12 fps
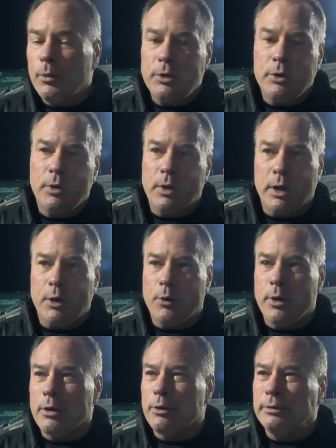When you look at
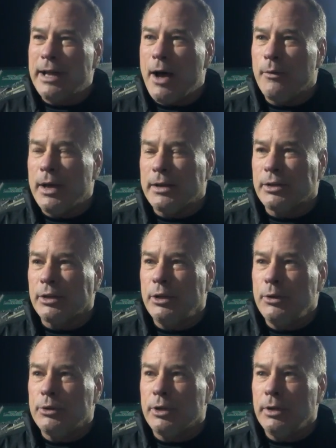critical down
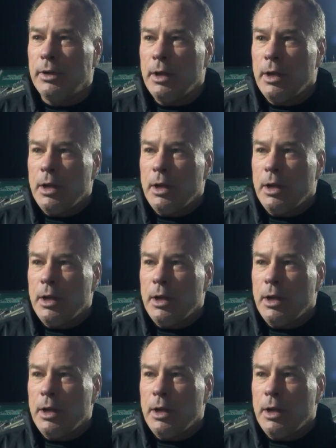execution,